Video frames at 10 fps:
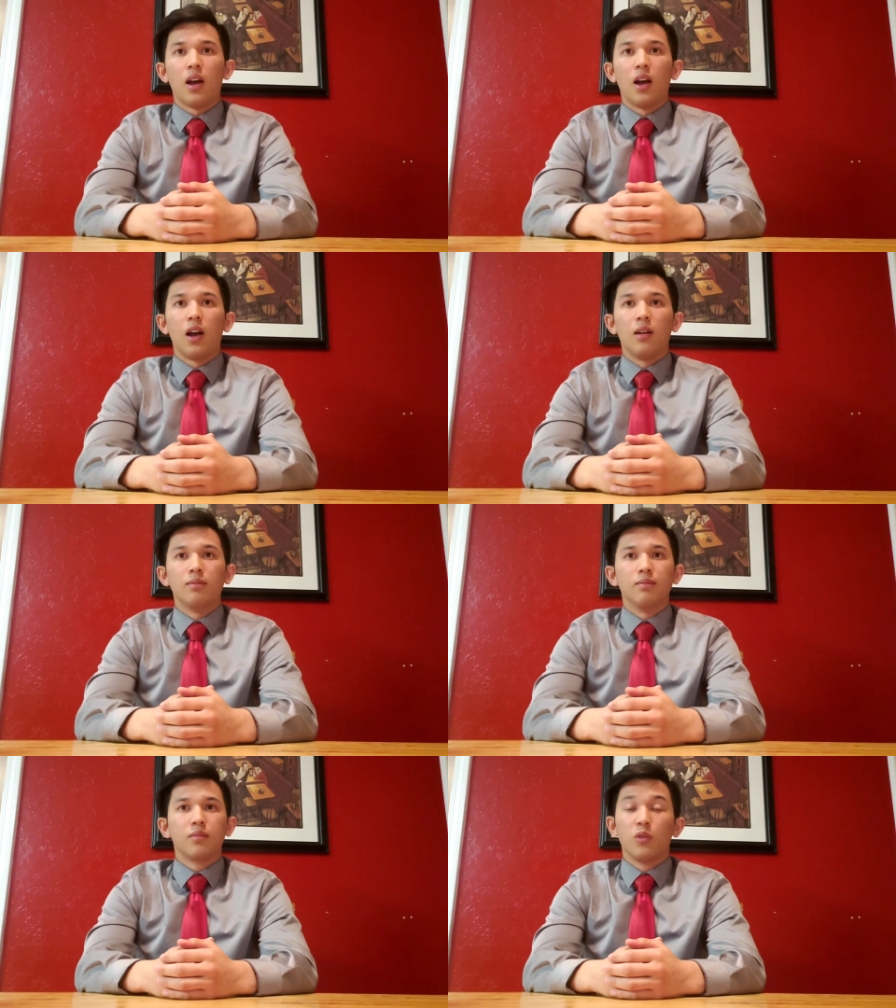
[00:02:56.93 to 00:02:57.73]

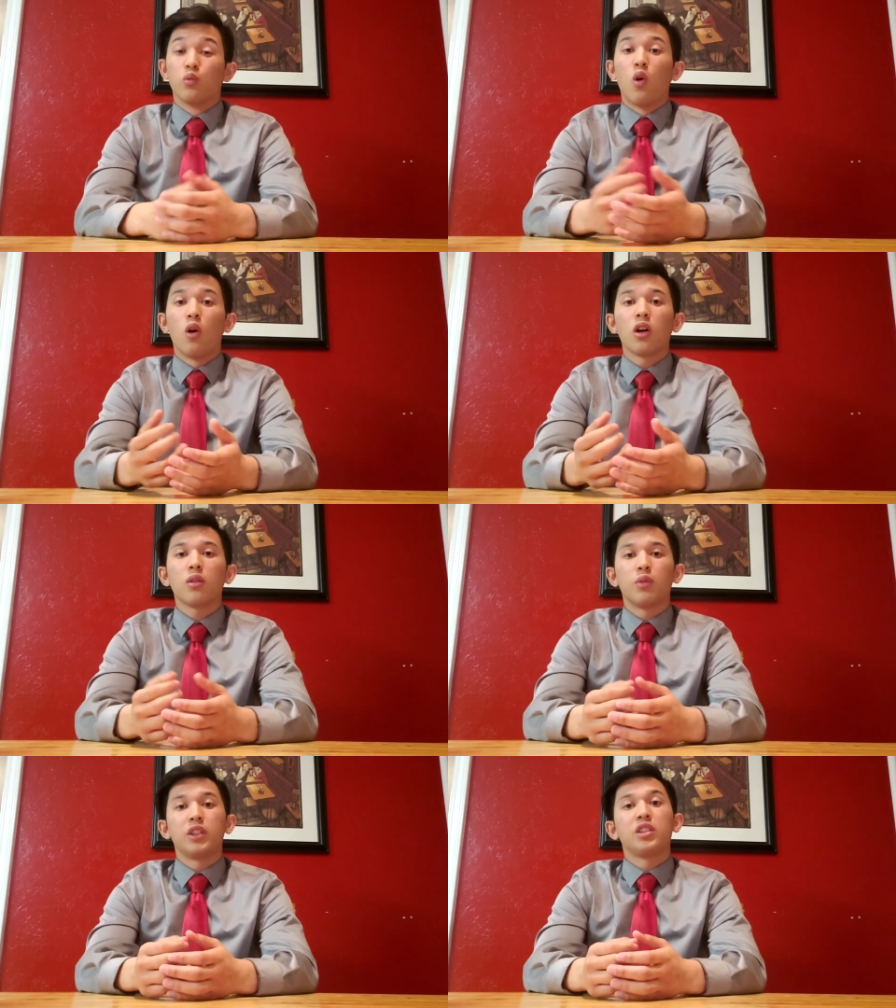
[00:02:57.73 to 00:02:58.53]

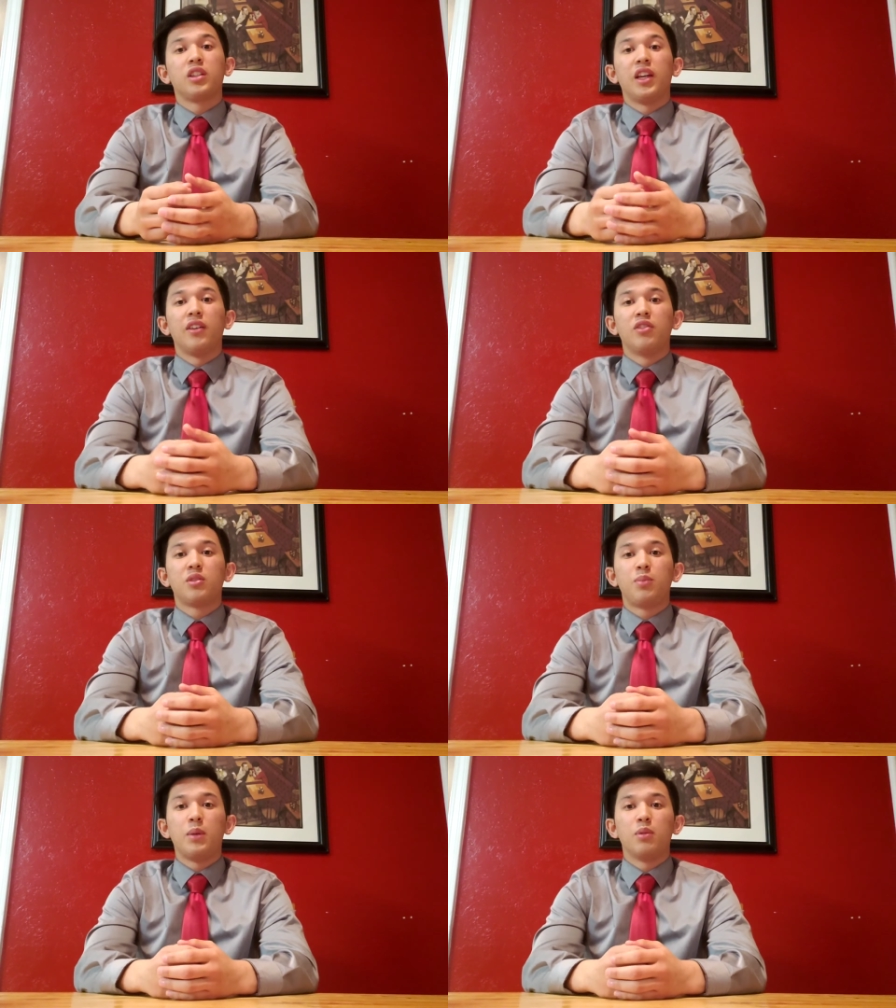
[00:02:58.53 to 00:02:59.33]
Roar, which
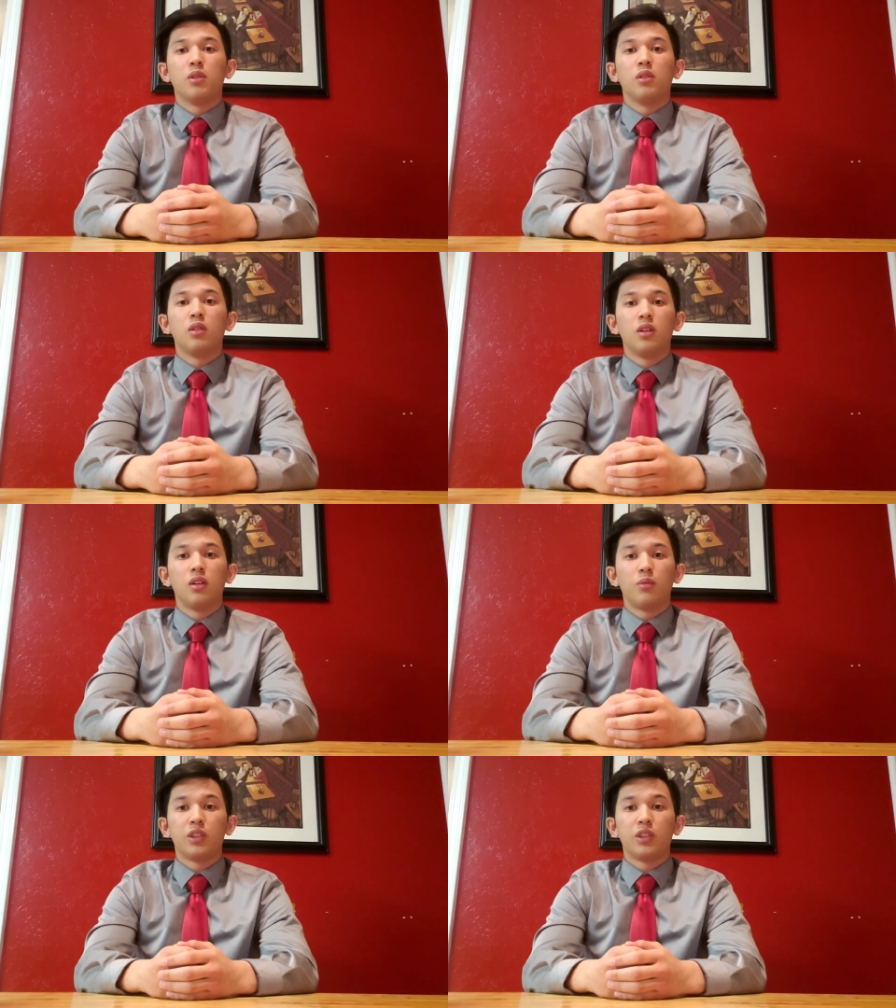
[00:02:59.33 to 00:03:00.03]
informs people